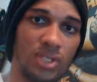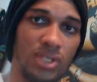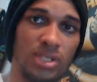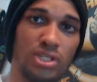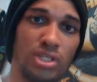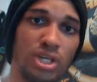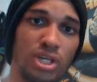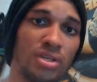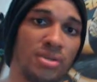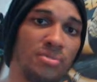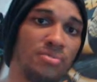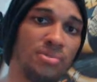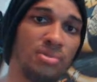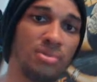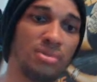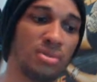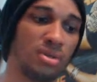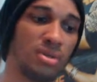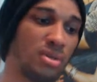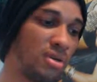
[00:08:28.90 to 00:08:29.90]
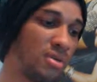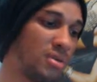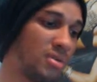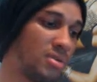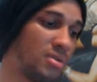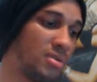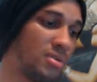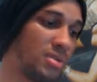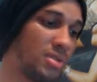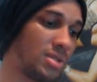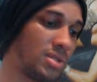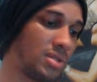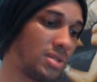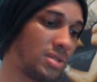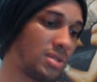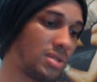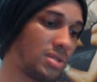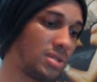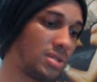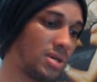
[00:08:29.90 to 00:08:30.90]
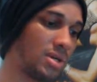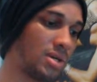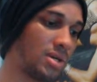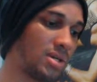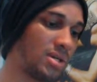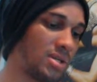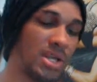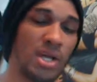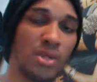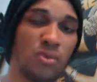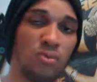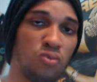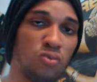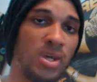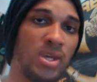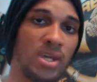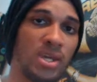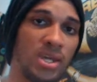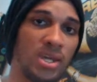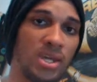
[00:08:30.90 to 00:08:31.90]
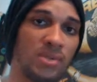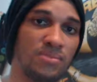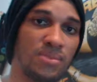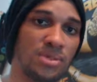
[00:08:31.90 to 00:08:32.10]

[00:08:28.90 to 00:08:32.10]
Johnny Mundo not winning it